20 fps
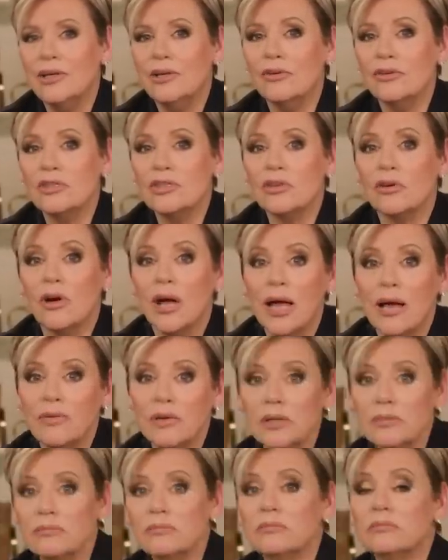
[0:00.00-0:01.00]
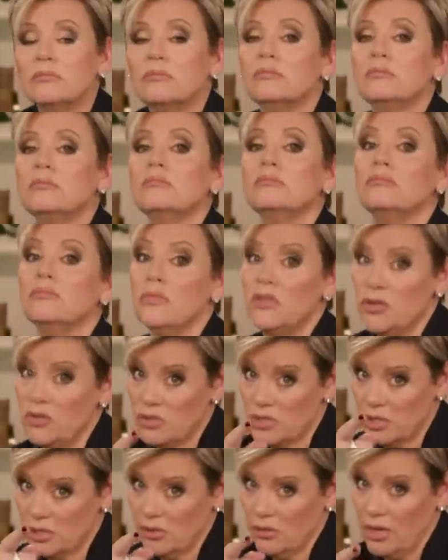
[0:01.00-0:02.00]
you can still have it. You
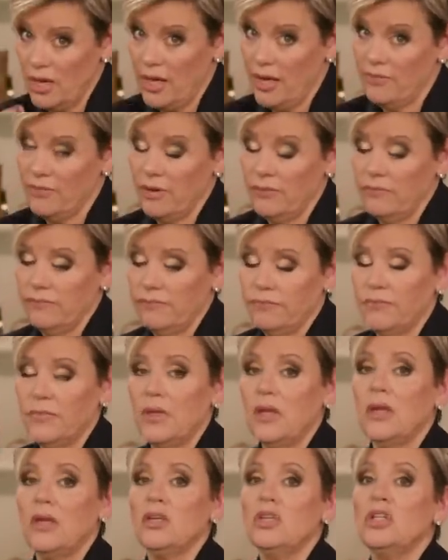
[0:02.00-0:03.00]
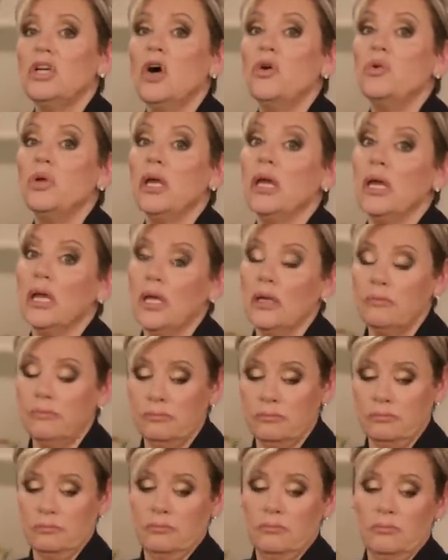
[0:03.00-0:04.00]
still have it. Go get it.
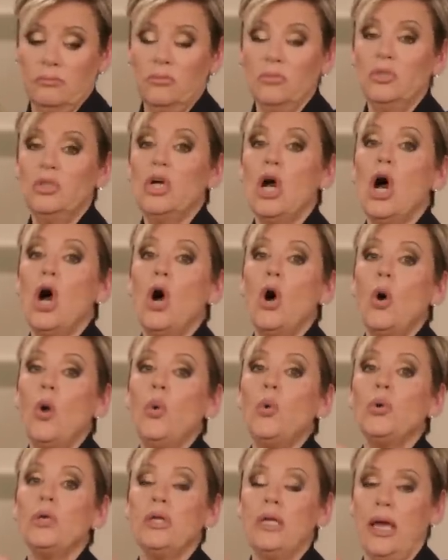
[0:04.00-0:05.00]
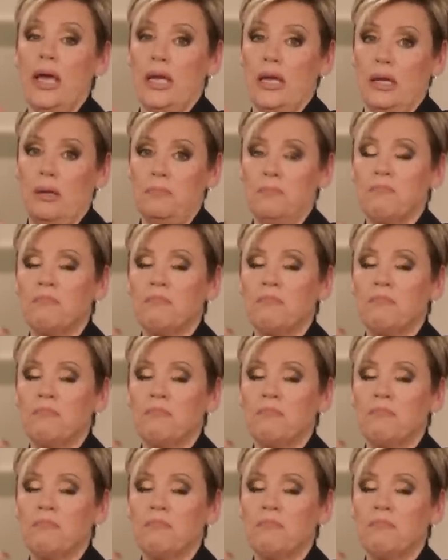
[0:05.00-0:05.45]
Go get it.